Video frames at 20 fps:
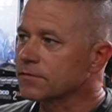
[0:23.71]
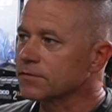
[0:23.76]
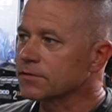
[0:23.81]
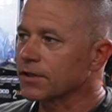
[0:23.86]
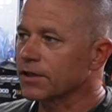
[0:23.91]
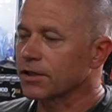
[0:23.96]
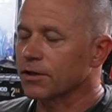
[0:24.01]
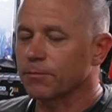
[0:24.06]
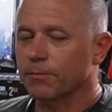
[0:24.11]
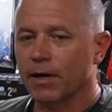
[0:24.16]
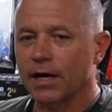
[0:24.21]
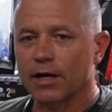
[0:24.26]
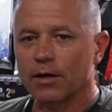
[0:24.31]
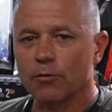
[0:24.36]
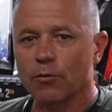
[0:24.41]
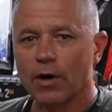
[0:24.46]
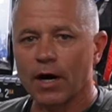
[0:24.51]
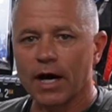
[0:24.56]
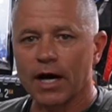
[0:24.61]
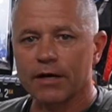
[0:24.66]
Say goodbye to
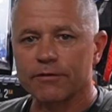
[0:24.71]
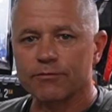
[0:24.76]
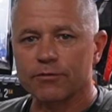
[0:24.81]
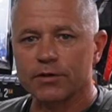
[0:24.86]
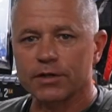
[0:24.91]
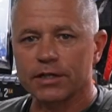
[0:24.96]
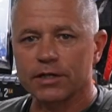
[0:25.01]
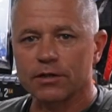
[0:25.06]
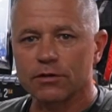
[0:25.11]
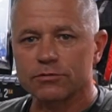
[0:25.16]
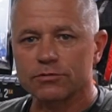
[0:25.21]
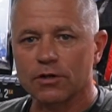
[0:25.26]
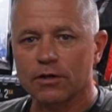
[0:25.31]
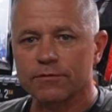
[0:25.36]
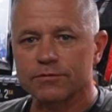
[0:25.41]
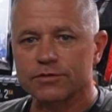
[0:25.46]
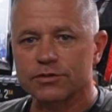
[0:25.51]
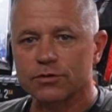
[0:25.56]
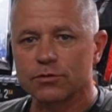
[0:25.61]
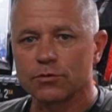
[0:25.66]
Wyatt before he goes
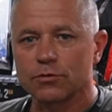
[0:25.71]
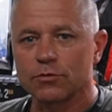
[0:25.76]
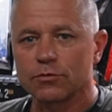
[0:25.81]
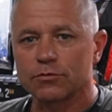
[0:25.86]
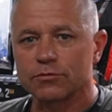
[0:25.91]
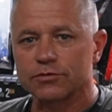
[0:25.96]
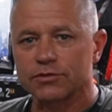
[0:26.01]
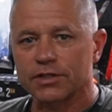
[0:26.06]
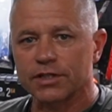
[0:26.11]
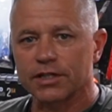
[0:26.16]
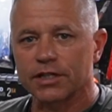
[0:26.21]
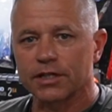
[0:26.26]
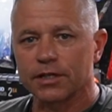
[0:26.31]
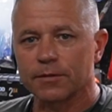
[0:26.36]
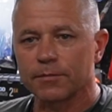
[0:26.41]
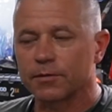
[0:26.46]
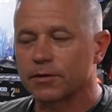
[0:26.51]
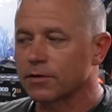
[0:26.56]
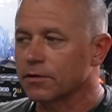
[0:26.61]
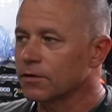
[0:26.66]
off to school and
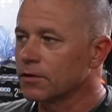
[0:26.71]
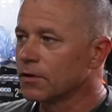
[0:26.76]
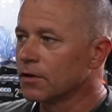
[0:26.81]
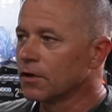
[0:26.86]
Zeb, and